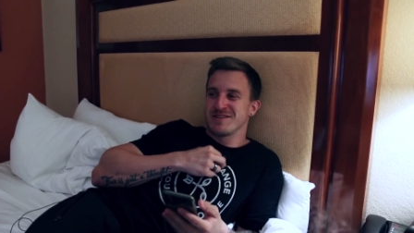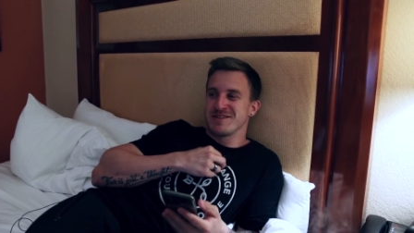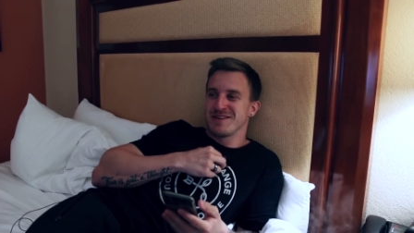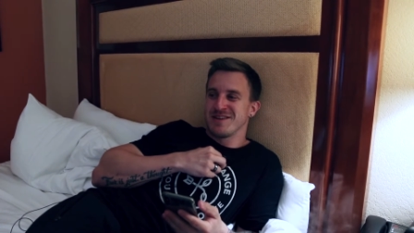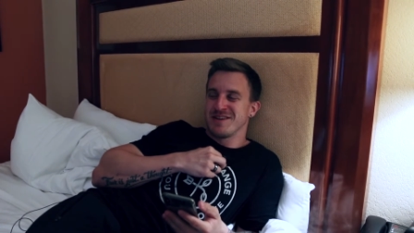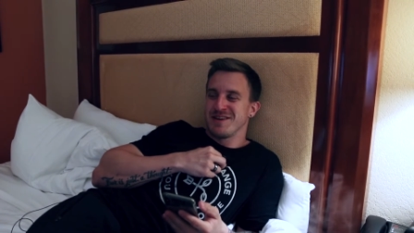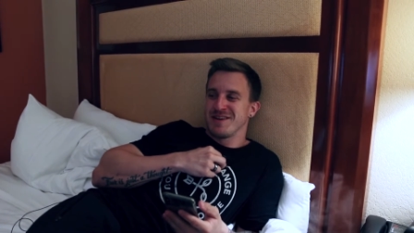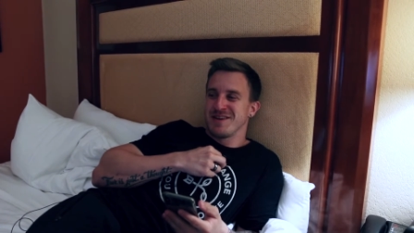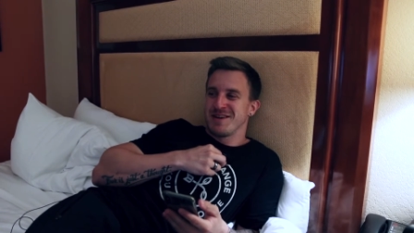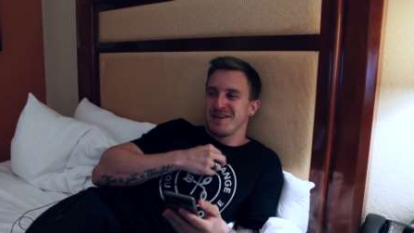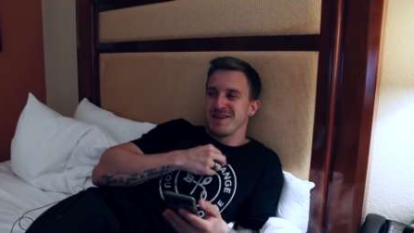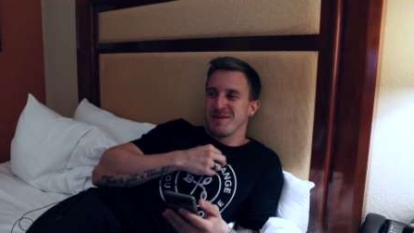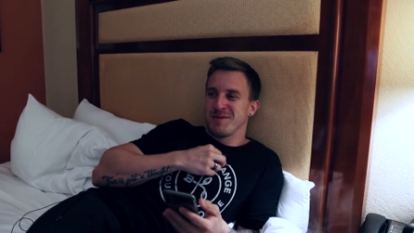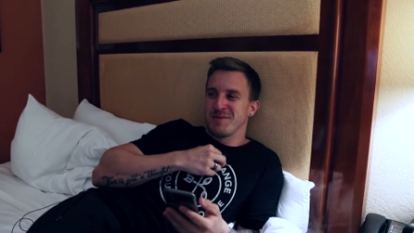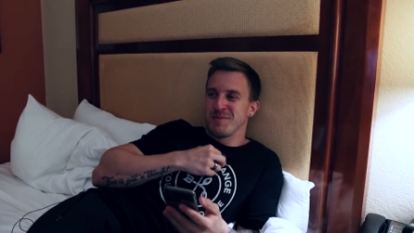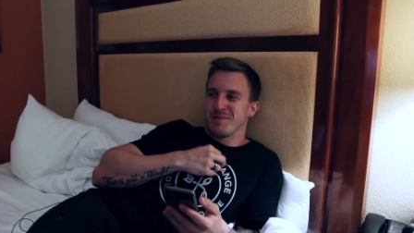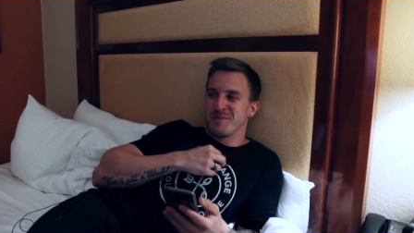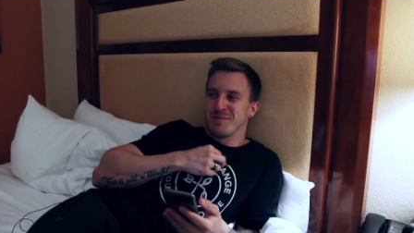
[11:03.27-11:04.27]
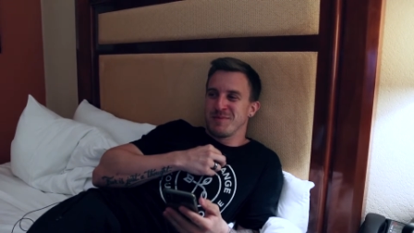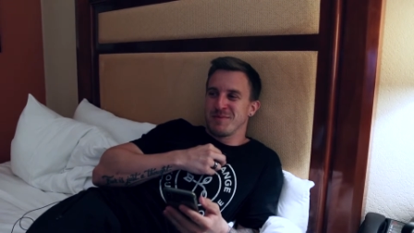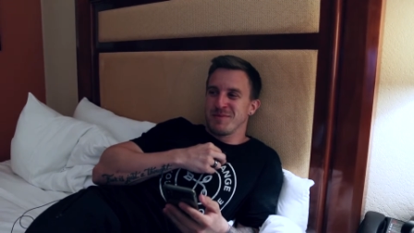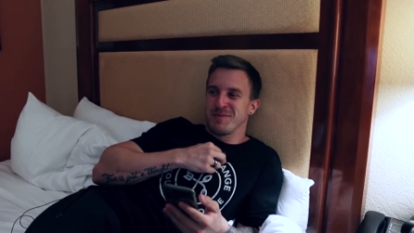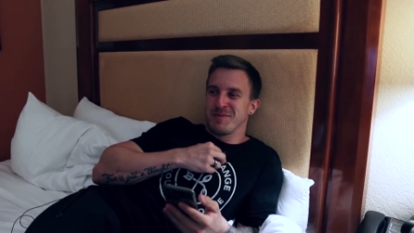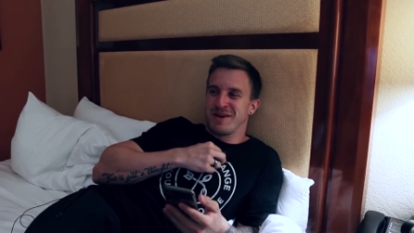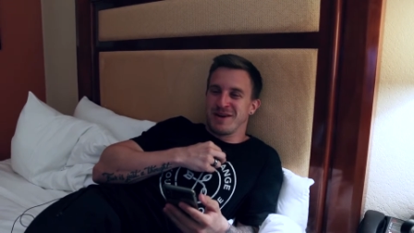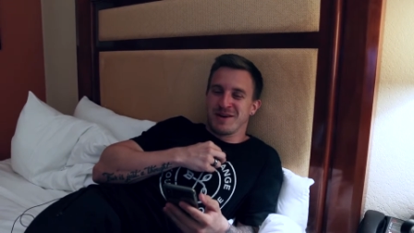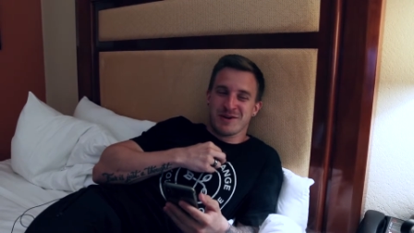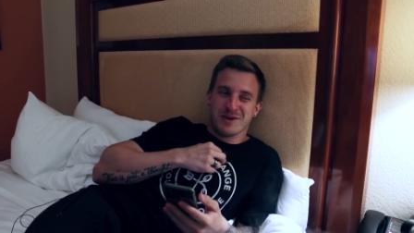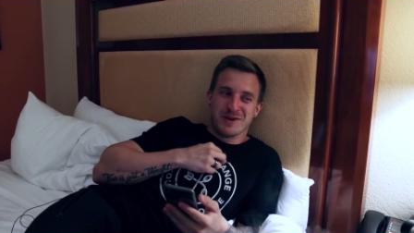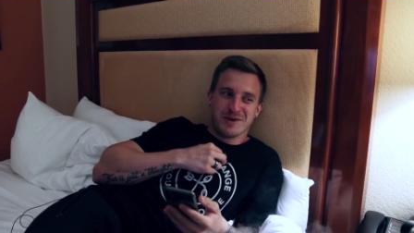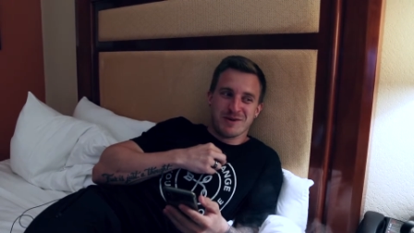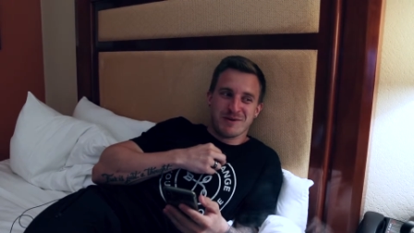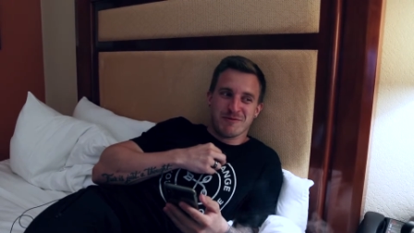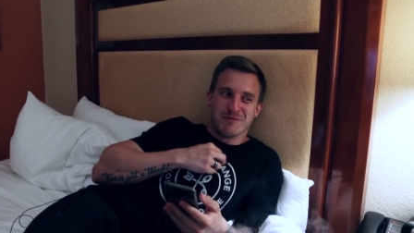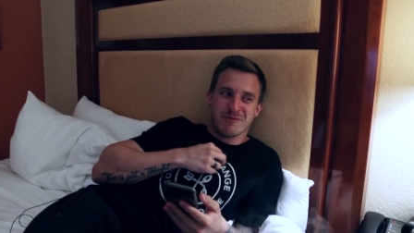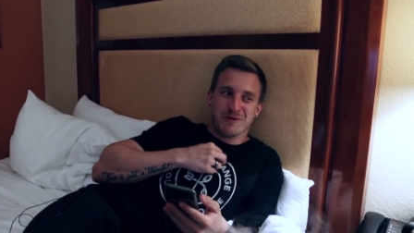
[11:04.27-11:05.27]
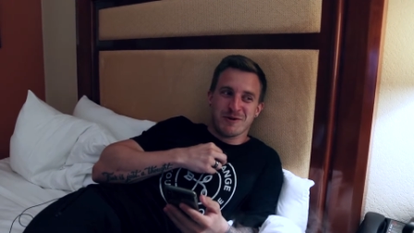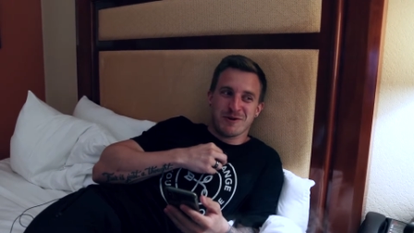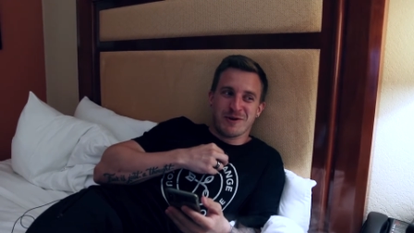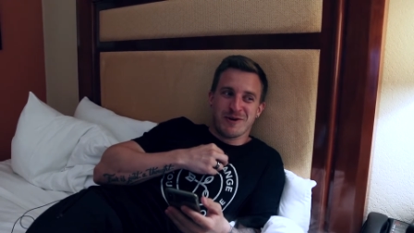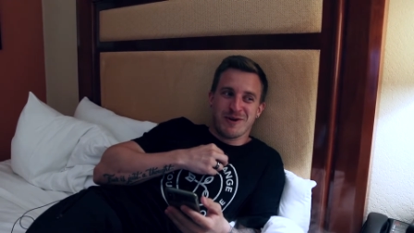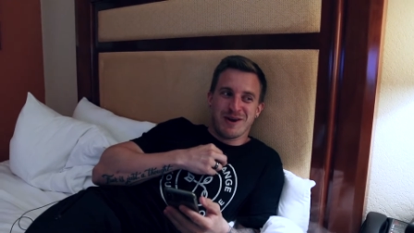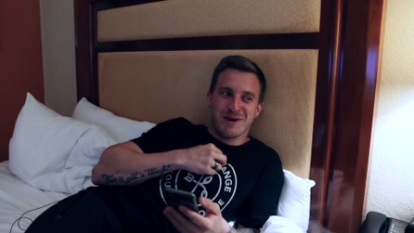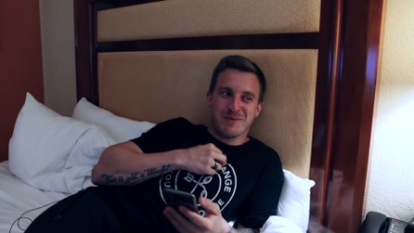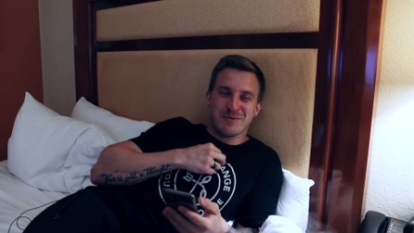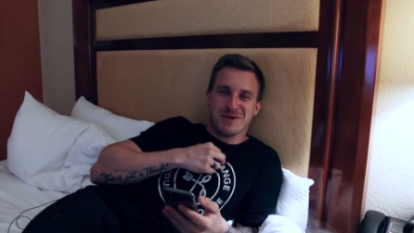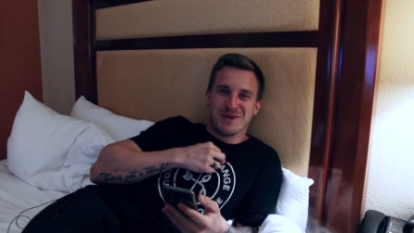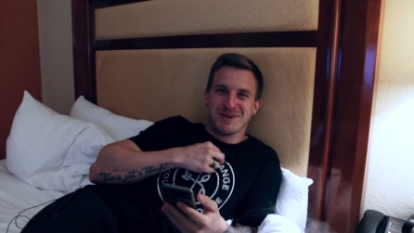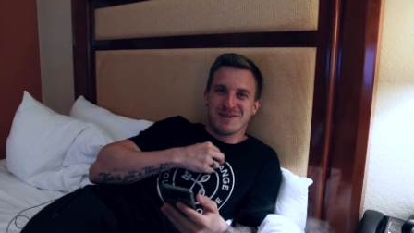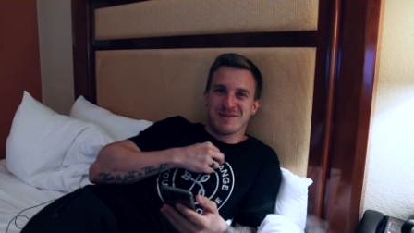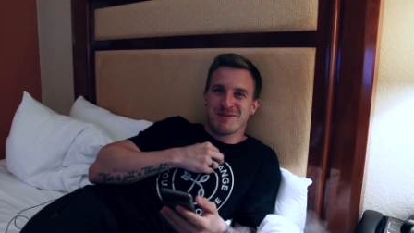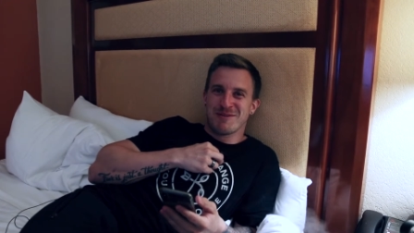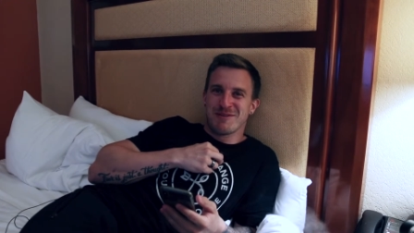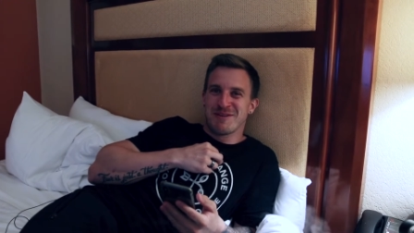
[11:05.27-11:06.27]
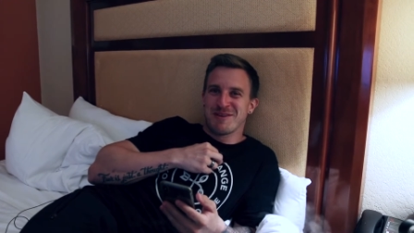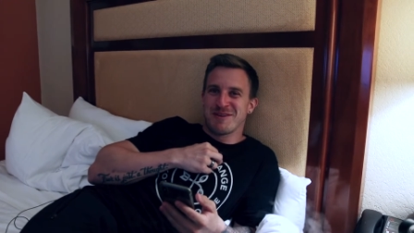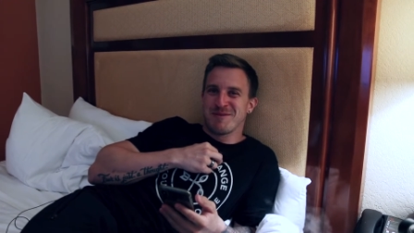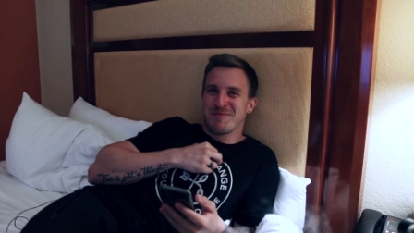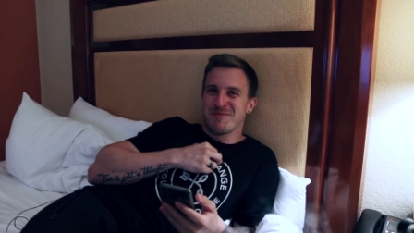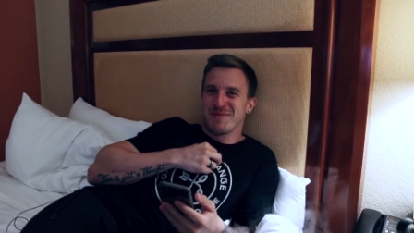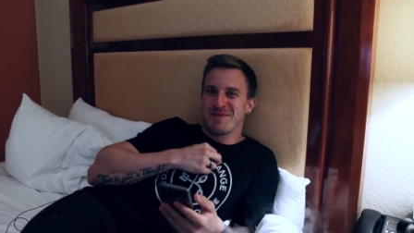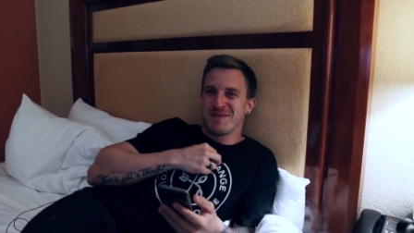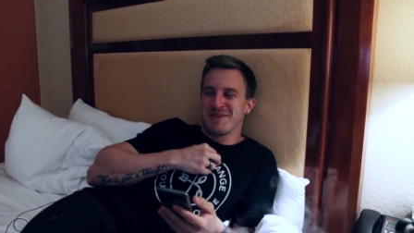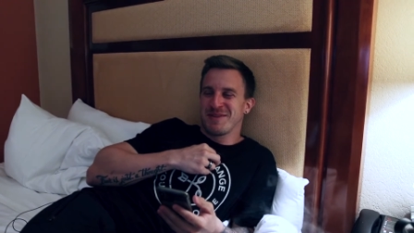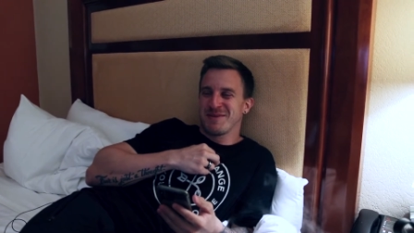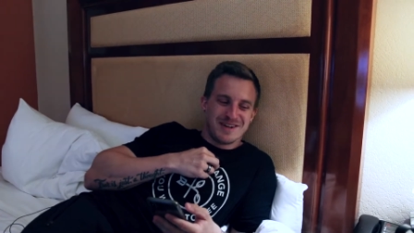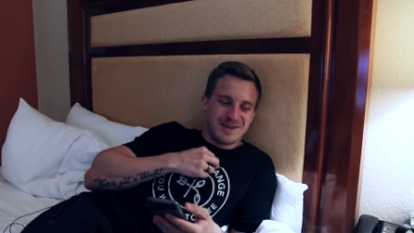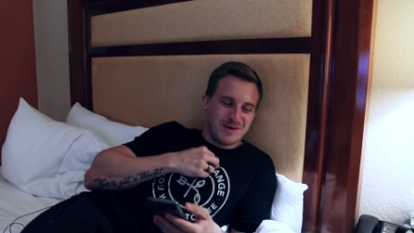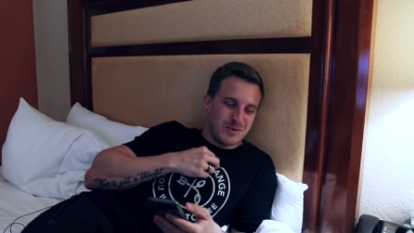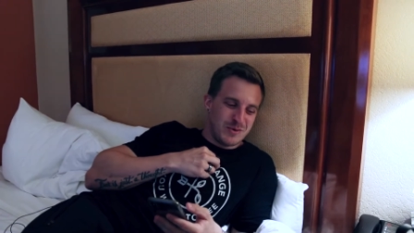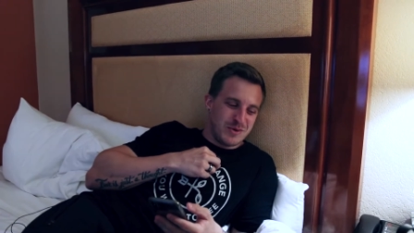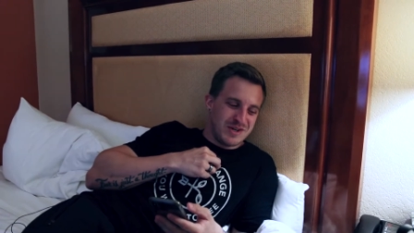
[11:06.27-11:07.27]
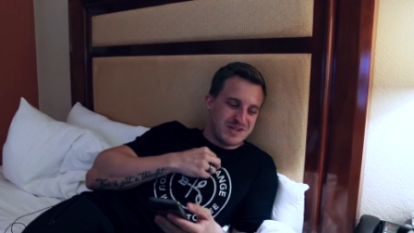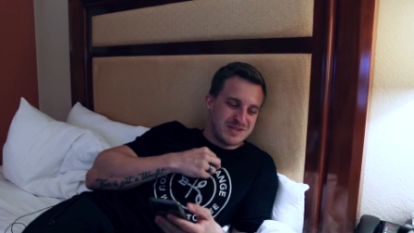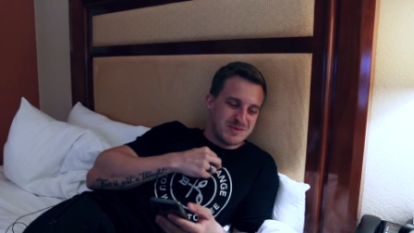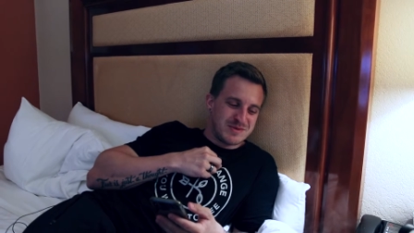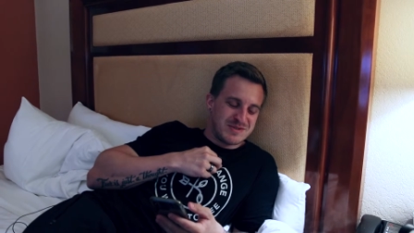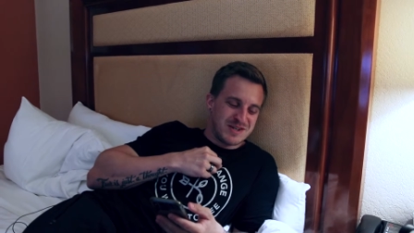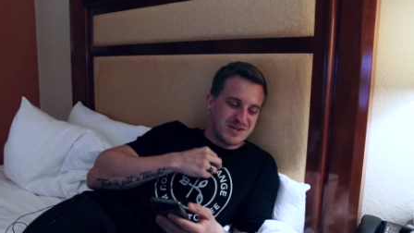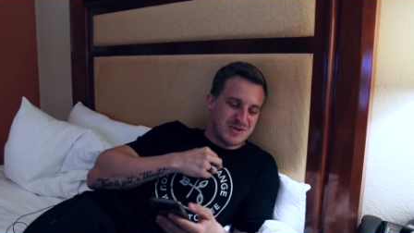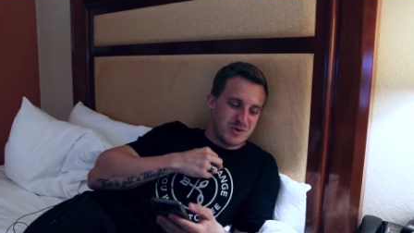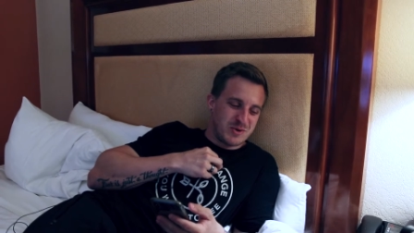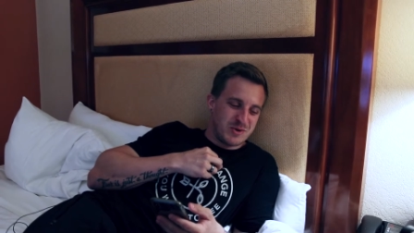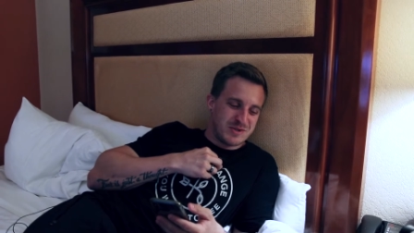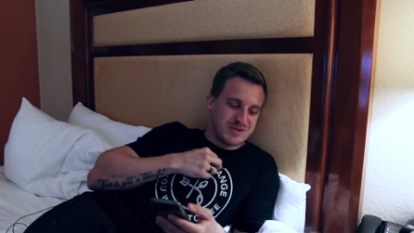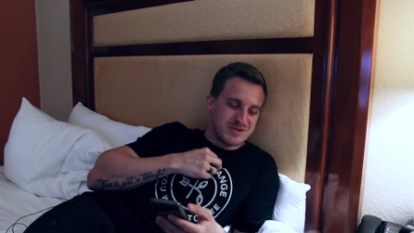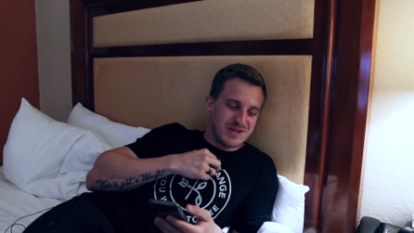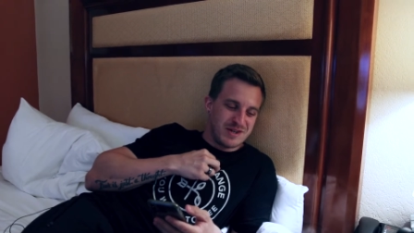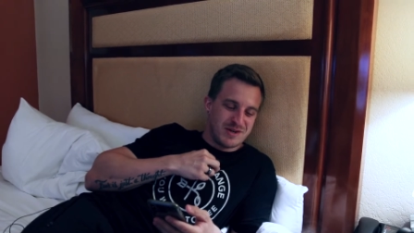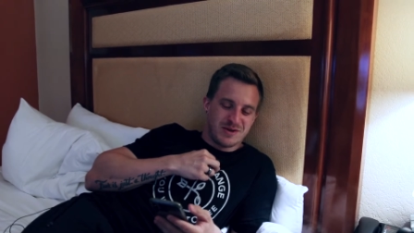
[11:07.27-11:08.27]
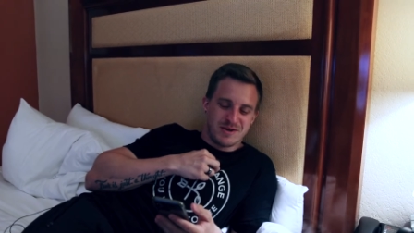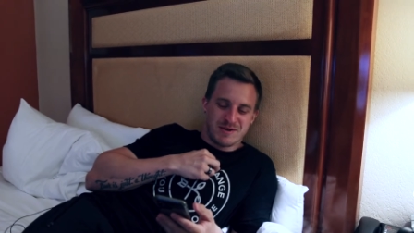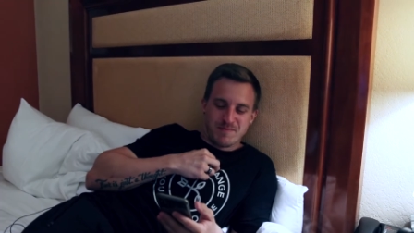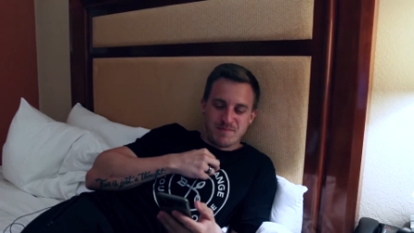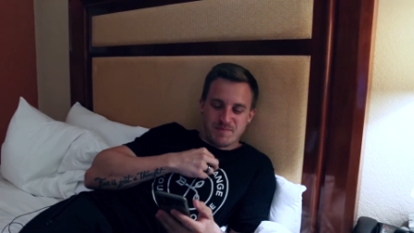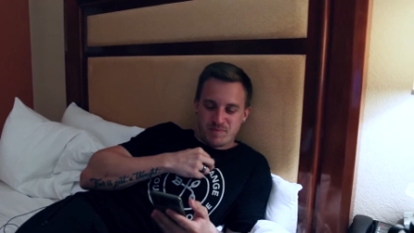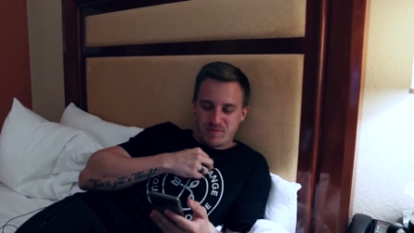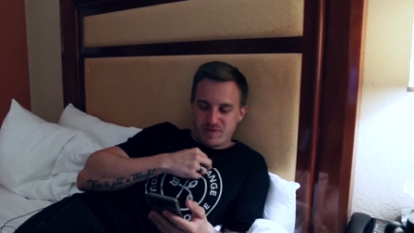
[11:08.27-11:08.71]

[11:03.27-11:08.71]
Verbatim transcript: I don't know, I'm feeling alright, but we got some essential oils going.